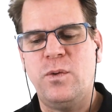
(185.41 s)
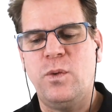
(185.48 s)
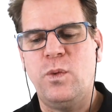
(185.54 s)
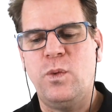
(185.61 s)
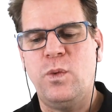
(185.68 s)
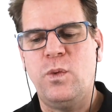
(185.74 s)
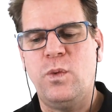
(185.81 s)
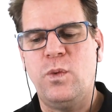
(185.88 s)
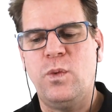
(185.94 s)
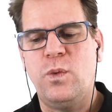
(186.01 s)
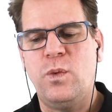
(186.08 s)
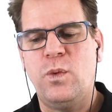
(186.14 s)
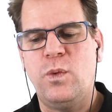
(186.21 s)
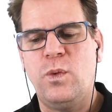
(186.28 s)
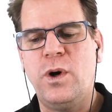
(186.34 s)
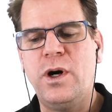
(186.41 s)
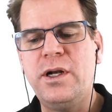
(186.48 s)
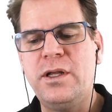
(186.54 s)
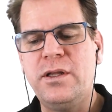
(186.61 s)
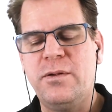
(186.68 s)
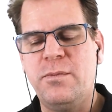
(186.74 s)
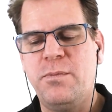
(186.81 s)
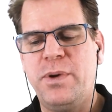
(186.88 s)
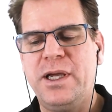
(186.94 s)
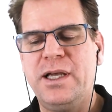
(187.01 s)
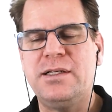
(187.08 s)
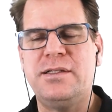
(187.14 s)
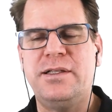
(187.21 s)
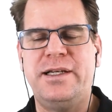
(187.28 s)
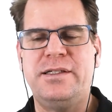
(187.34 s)
One of the
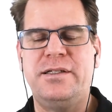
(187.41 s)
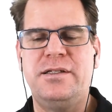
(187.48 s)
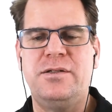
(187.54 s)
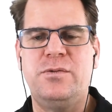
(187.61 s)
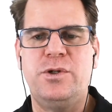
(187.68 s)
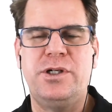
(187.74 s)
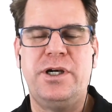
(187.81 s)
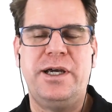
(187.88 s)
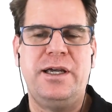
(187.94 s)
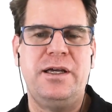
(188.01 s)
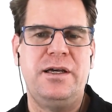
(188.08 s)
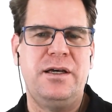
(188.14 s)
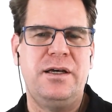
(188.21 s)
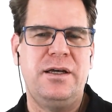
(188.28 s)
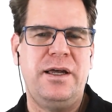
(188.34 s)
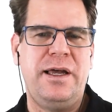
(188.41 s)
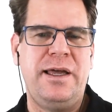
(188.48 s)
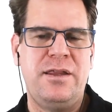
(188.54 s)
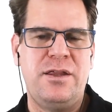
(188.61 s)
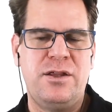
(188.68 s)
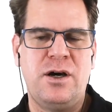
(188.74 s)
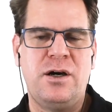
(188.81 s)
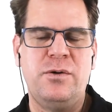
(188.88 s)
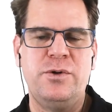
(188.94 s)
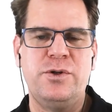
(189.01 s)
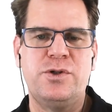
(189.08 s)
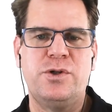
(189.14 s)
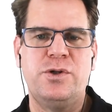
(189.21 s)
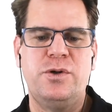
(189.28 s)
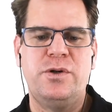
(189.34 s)
biggest lessons, which I had thought was
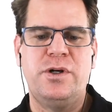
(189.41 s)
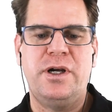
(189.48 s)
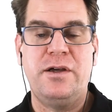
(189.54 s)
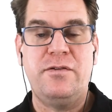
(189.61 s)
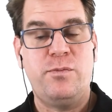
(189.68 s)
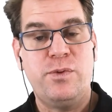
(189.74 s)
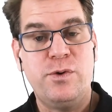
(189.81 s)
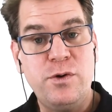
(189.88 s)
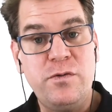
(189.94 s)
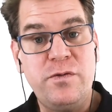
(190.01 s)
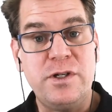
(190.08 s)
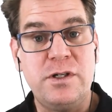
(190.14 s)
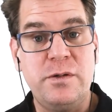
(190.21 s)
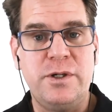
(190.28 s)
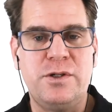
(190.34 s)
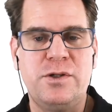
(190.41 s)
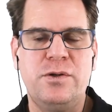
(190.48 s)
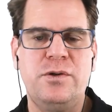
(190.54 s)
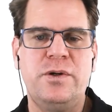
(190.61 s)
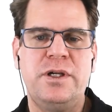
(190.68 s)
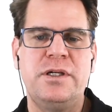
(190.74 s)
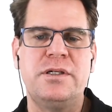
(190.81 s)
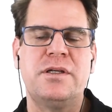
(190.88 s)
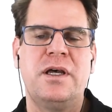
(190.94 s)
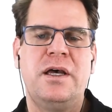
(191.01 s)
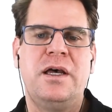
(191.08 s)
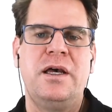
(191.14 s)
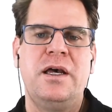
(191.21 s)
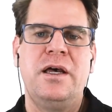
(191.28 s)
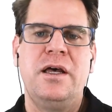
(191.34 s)
true and I have proven to be true, is
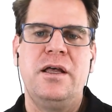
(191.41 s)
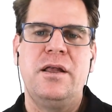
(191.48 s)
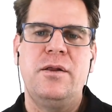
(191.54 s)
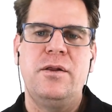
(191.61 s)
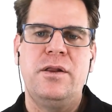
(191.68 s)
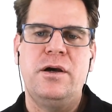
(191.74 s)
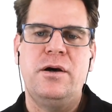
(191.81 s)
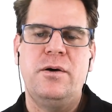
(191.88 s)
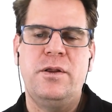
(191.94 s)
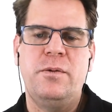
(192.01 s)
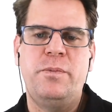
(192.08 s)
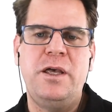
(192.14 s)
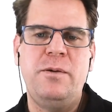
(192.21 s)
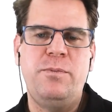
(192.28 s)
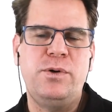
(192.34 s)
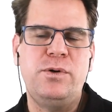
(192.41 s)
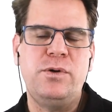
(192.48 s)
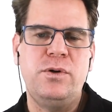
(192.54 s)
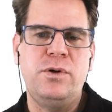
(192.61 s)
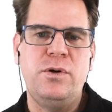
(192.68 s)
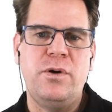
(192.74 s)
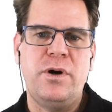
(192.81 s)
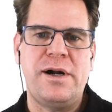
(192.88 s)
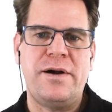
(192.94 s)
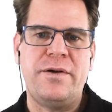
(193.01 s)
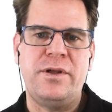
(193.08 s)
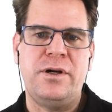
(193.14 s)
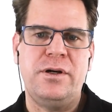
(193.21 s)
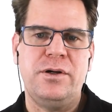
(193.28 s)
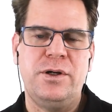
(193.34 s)
the people who are out
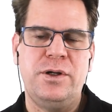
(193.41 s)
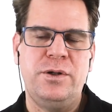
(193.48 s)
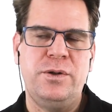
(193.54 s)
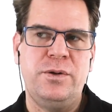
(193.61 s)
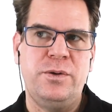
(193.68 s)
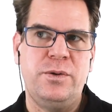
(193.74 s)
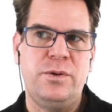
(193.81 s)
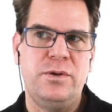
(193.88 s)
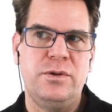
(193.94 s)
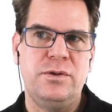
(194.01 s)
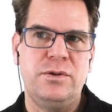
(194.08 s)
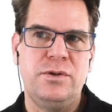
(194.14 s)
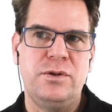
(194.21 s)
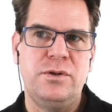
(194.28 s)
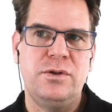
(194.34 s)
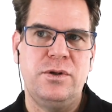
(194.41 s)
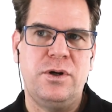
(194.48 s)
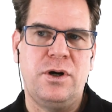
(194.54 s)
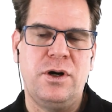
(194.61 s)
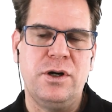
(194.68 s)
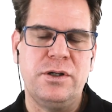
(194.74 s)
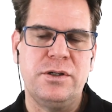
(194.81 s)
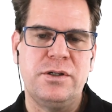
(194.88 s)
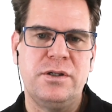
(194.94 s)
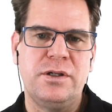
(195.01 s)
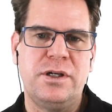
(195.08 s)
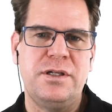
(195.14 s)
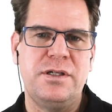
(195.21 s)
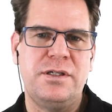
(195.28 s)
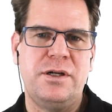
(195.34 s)
there who aren't
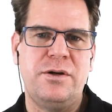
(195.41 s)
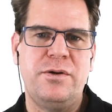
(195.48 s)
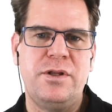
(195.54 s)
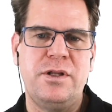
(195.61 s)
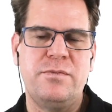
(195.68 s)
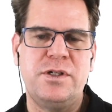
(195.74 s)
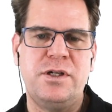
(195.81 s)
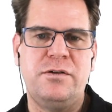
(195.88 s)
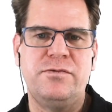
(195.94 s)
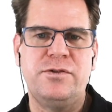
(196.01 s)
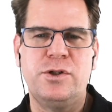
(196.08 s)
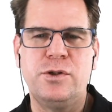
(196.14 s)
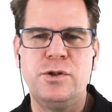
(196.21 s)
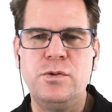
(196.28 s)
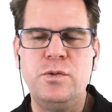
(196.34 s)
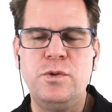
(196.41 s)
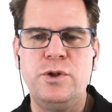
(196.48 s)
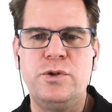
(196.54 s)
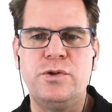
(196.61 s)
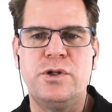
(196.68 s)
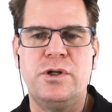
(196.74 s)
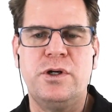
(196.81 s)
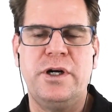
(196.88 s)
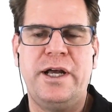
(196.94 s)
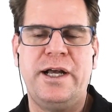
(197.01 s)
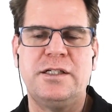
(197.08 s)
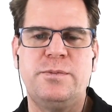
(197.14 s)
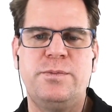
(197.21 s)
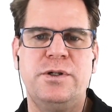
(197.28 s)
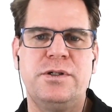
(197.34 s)
considering themselves gurus or
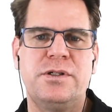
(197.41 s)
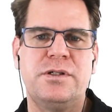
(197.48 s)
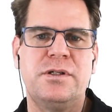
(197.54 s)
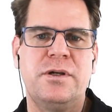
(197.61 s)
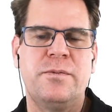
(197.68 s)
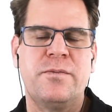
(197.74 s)
experts,